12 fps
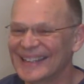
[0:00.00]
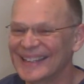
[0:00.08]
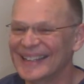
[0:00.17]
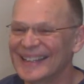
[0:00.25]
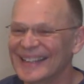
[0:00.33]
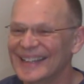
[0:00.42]

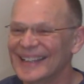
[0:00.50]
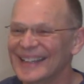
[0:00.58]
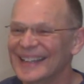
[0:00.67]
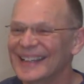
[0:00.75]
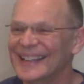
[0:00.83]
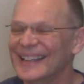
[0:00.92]

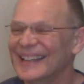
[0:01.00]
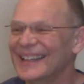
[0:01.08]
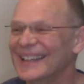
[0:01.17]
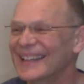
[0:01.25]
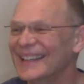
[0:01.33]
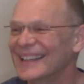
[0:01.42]

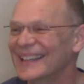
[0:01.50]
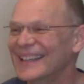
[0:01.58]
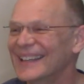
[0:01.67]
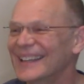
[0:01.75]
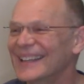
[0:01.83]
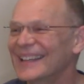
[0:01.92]

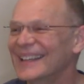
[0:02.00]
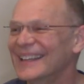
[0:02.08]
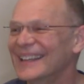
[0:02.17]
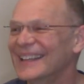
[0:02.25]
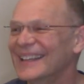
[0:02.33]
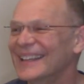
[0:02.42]

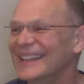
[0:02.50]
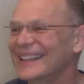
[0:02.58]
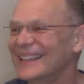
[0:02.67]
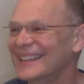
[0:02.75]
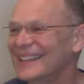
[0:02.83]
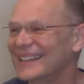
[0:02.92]

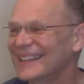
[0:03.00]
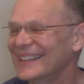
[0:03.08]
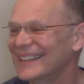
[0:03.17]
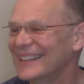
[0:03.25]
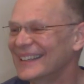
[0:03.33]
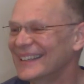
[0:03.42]

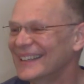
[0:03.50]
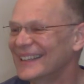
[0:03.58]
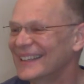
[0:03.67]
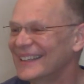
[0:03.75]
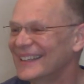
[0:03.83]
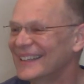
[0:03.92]

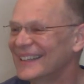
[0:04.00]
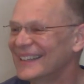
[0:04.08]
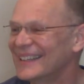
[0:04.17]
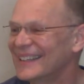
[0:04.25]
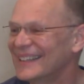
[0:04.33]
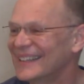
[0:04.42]

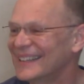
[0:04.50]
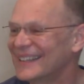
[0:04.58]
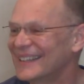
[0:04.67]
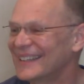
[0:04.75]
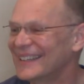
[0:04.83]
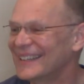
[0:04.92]

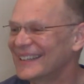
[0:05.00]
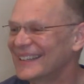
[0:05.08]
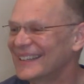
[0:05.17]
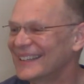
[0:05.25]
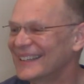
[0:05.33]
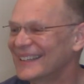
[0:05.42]

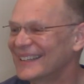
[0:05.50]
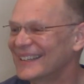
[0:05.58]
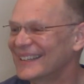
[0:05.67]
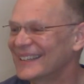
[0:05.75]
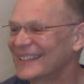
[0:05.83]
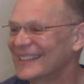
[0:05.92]

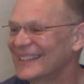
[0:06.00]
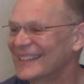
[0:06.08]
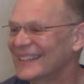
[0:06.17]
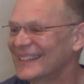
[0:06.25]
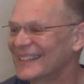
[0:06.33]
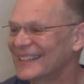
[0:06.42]

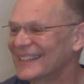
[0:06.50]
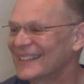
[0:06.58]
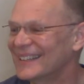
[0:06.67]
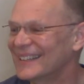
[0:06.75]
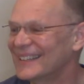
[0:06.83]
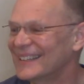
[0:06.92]

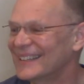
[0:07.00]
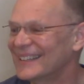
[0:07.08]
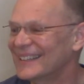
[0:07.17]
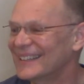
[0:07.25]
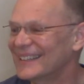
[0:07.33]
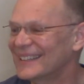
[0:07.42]

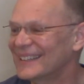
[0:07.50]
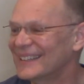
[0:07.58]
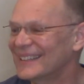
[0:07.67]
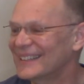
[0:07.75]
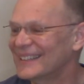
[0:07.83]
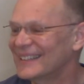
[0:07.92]
No words are spoken by the person on screen.